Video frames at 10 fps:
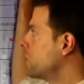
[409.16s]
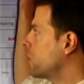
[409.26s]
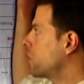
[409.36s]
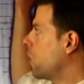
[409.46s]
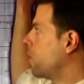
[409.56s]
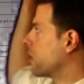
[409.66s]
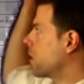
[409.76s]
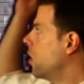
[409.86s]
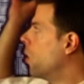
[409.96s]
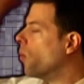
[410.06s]
your topic.
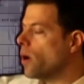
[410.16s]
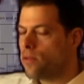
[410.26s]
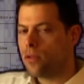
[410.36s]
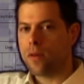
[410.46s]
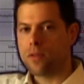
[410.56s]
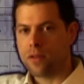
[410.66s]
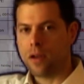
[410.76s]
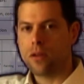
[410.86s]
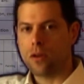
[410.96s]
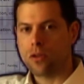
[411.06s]
Once you have
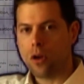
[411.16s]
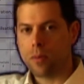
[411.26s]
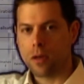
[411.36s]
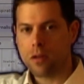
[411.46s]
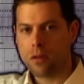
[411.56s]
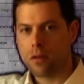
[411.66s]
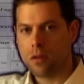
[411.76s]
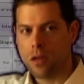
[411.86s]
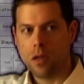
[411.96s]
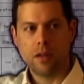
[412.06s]
decided your topic,
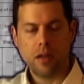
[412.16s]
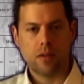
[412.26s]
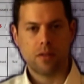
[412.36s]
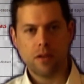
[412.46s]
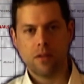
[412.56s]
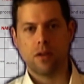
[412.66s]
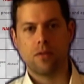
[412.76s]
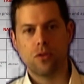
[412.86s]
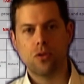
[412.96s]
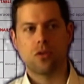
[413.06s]
then it's easier
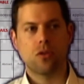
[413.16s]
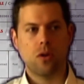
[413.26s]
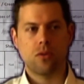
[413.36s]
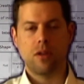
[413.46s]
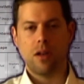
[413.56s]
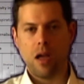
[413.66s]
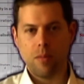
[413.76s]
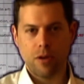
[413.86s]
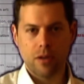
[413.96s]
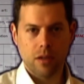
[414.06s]
for you to go to the
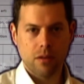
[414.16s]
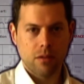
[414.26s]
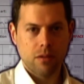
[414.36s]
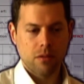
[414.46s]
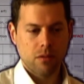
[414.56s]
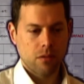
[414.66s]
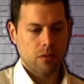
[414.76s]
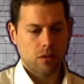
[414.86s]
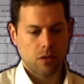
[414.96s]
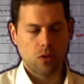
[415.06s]
library.
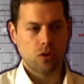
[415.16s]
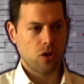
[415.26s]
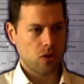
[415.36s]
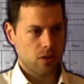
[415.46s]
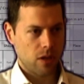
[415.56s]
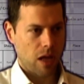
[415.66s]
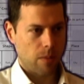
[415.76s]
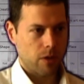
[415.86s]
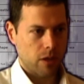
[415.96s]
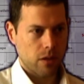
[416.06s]
You go to the
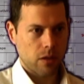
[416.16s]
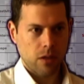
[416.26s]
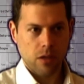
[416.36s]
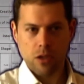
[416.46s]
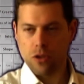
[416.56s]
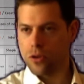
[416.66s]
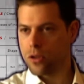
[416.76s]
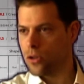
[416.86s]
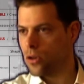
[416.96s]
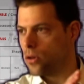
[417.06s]
library, you
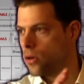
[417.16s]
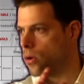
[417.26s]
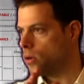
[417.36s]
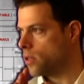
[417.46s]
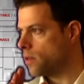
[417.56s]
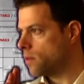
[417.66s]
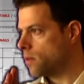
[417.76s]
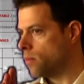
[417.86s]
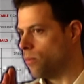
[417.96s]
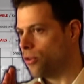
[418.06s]
ignore all these
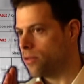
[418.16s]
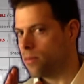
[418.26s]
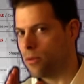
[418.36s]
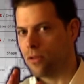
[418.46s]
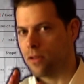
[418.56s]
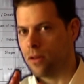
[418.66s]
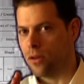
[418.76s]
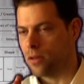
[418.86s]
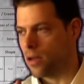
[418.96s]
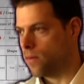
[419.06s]
books because they're
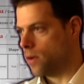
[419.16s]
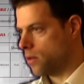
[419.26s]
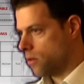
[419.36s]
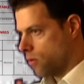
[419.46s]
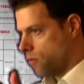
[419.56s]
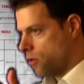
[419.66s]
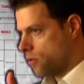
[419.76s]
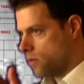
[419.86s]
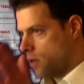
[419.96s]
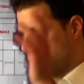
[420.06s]
not relevant, you focus
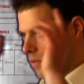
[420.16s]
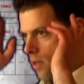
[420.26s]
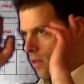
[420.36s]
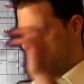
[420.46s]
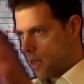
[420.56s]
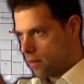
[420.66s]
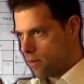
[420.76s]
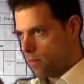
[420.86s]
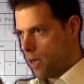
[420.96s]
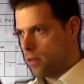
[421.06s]
there, you say, that is
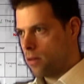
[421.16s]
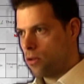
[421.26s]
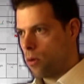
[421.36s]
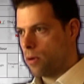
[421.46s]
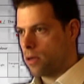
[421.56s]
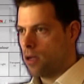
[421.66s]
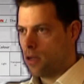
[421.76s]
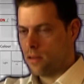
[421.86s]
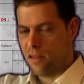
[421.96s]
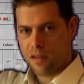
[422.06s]
my topic.
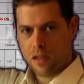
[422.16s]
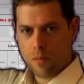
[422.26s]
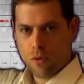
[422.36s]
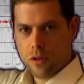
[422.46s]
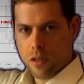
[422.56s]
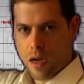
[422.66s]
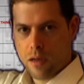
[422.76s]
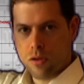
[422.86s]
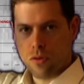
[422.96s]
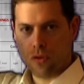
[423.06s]
These are the books that I
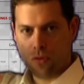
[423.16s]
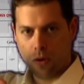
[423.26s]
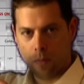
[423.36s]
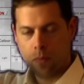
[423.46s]
need to draw.